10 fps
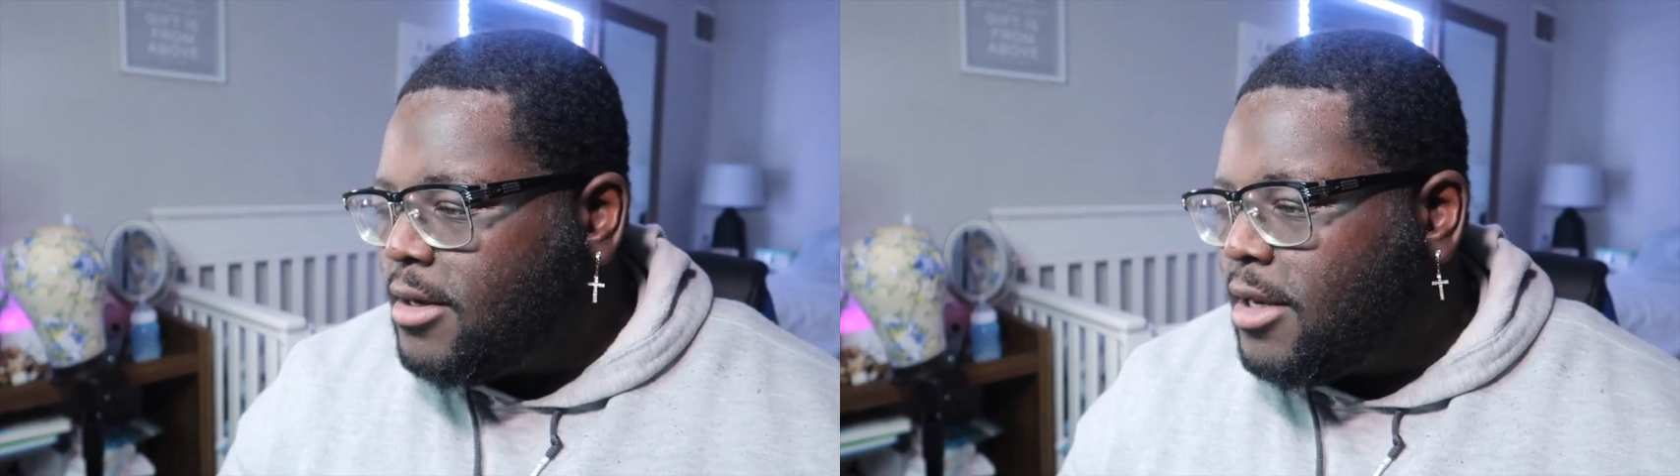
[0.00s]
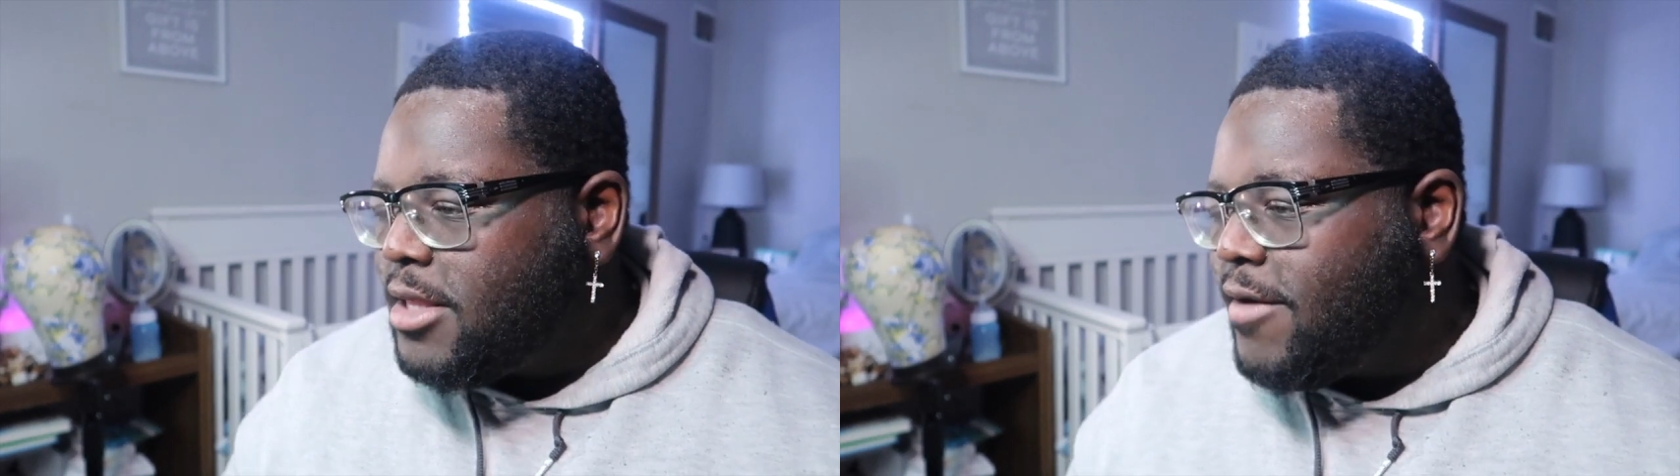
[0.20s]

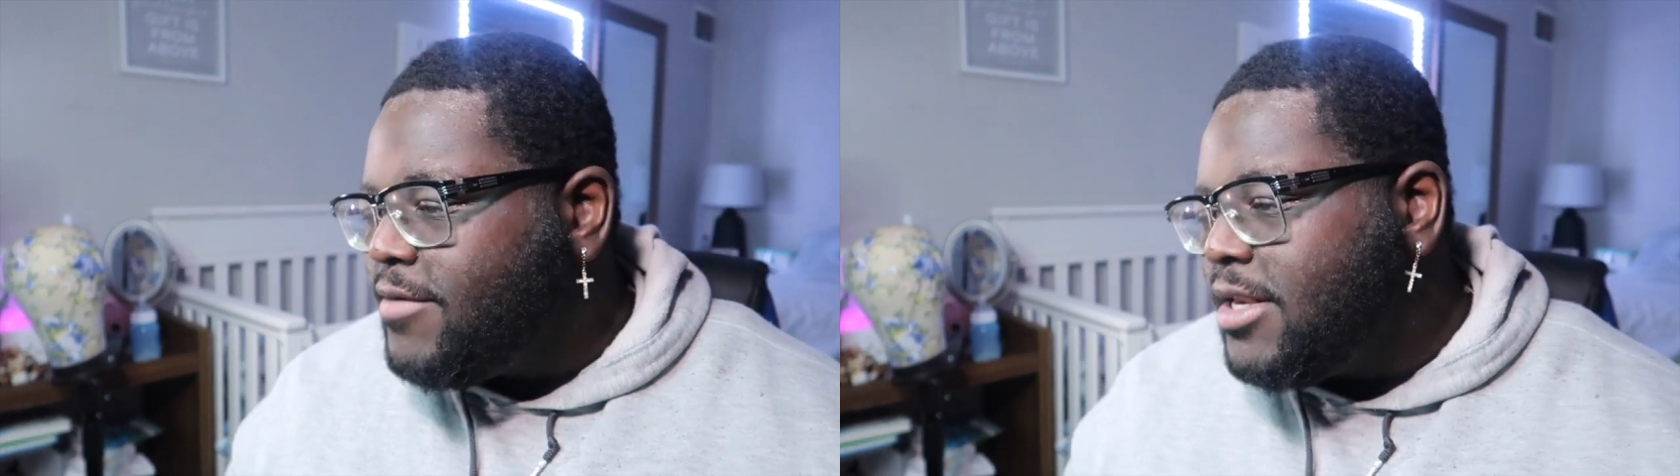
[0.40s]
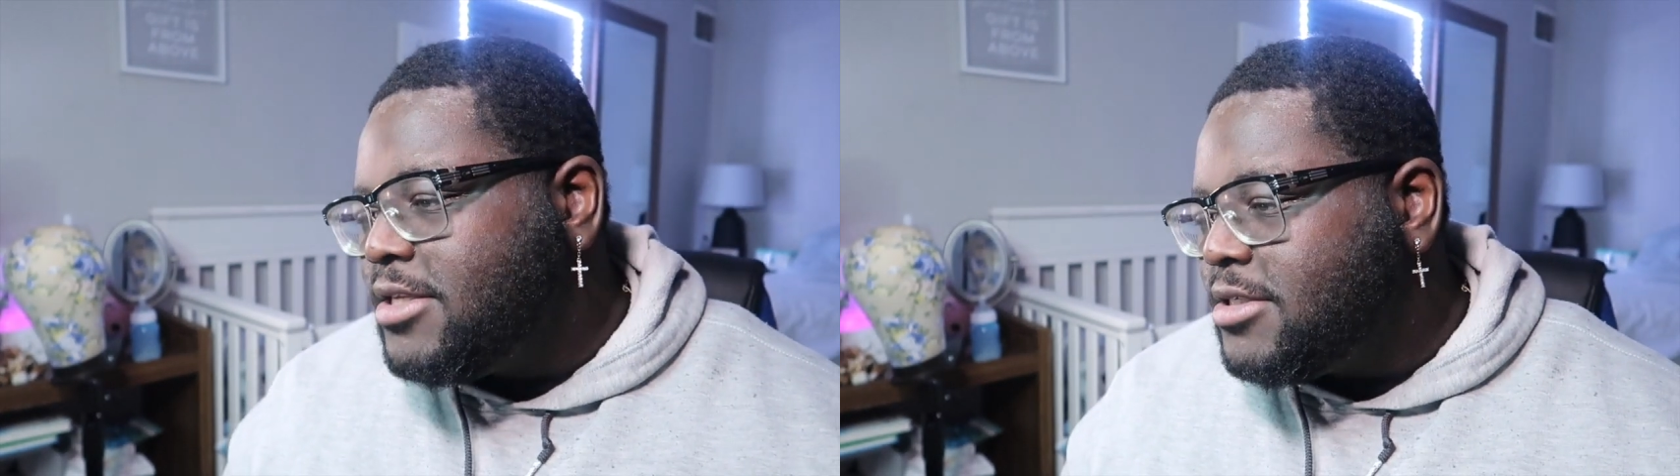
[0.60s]
That's not
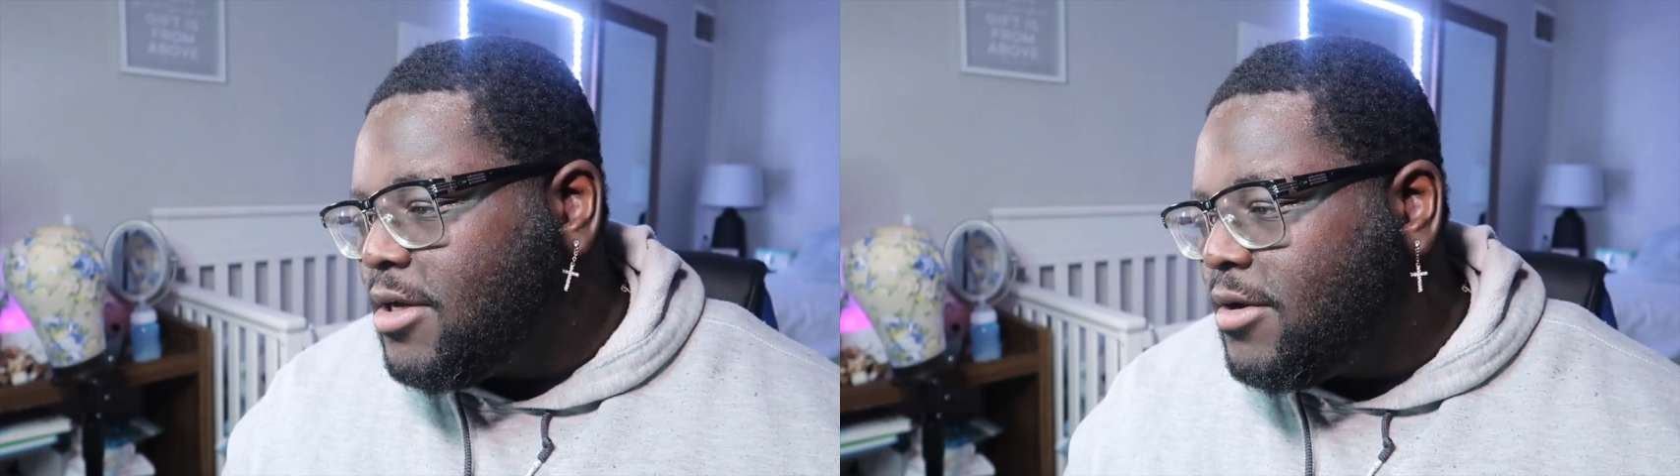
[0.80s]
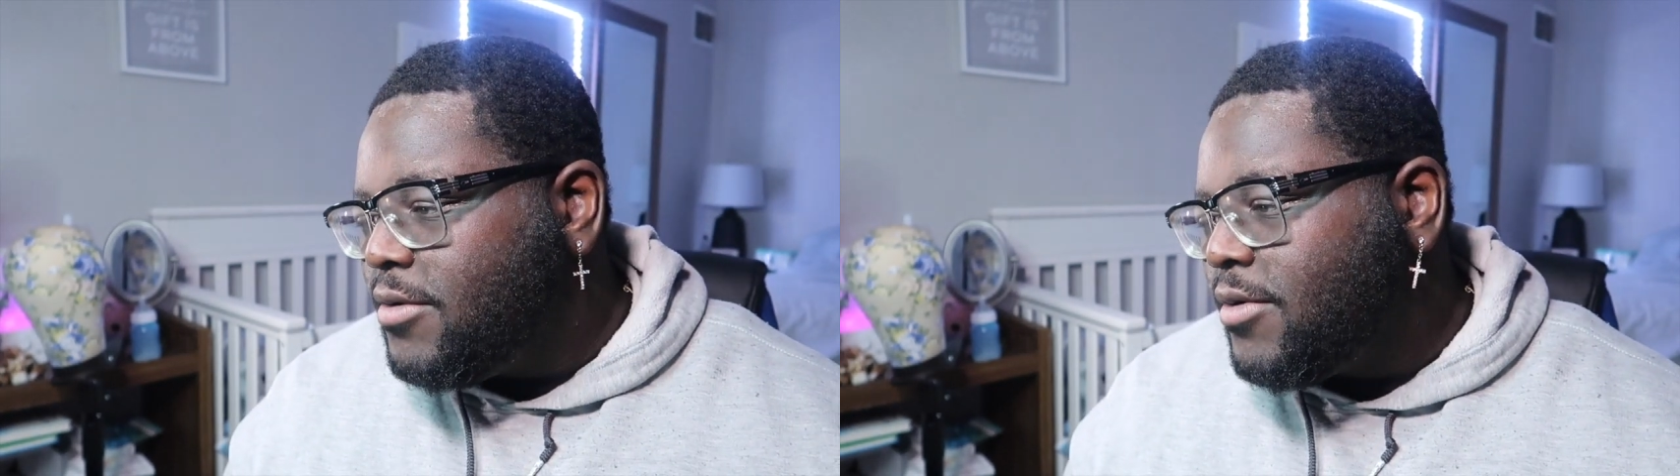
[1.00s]
even DDG
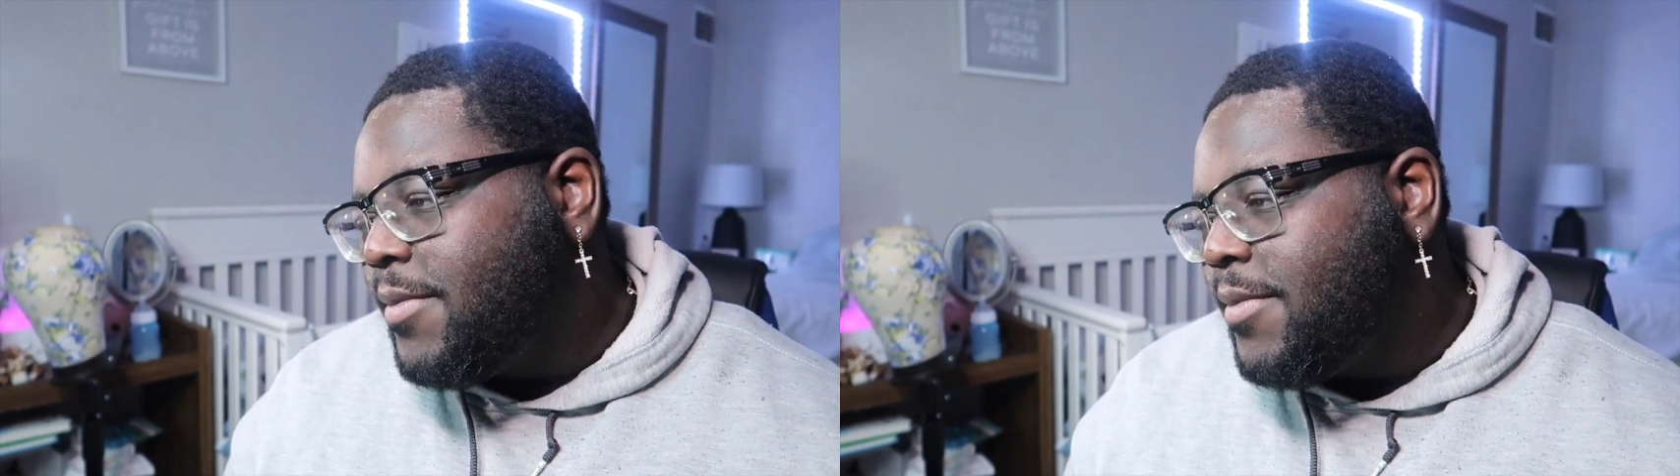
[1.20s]
song.